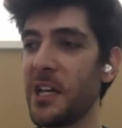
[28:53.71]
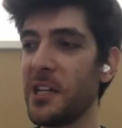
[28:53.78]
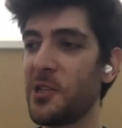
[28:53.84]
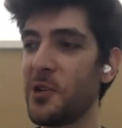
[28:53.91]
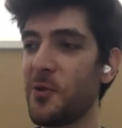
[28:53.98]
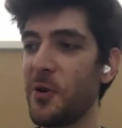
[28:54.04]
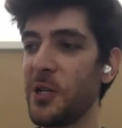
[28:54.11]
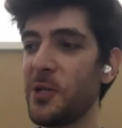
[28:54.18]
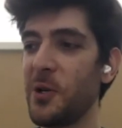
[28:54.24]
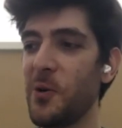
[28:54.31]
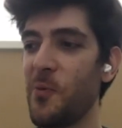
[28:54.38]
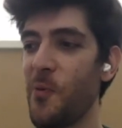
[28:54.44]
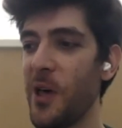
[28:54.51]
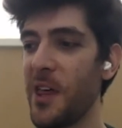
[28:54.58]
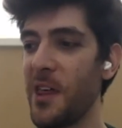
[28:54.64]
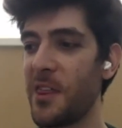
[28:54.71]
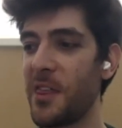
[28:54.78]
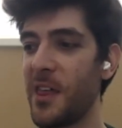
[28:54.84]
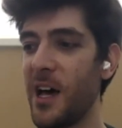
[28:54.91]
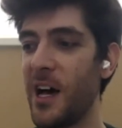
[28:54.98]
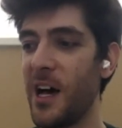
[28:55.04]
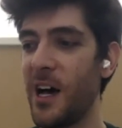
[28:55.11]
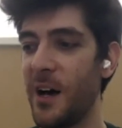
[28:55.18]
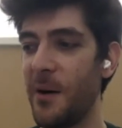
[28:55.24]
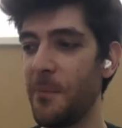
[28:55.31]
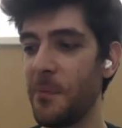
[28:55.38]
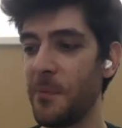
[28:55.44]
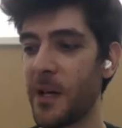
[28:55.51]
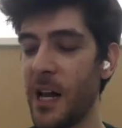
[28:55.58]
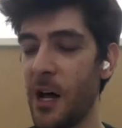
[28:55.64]
ongoing integration with
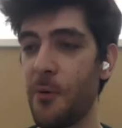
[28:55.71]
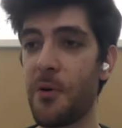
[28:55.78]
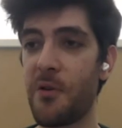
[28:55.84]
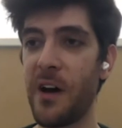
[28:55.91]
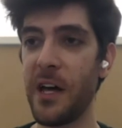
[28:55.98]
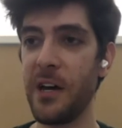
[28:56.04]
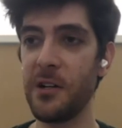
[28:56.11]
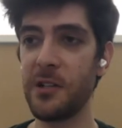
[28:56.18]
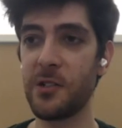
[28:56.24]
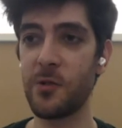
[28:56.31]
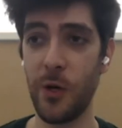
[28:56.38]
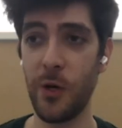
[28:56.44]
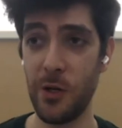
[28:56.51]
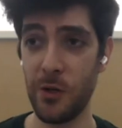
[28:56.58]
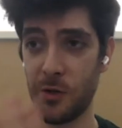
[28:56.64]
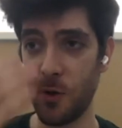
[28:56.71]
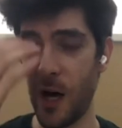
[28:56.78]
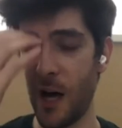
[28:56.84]
cloud providers.